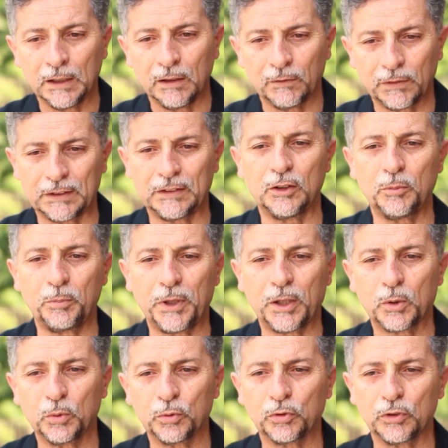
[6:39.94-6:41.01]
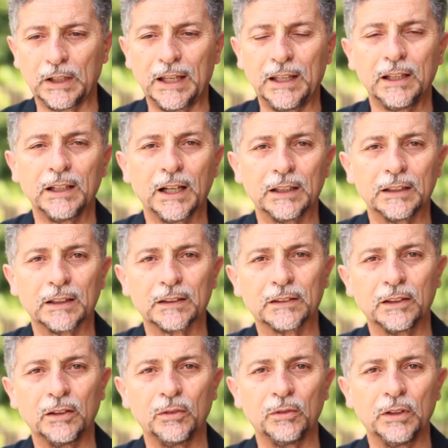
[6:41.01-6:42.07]
Taking the journey of
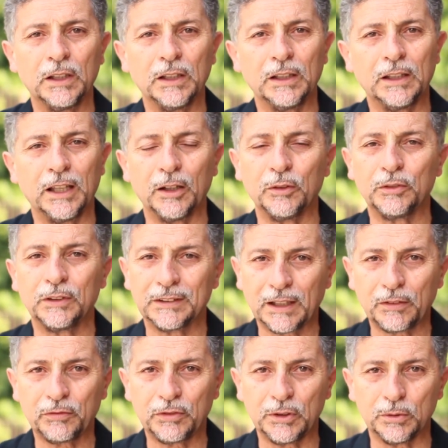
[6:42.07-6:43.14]
reincarnation is a challenge.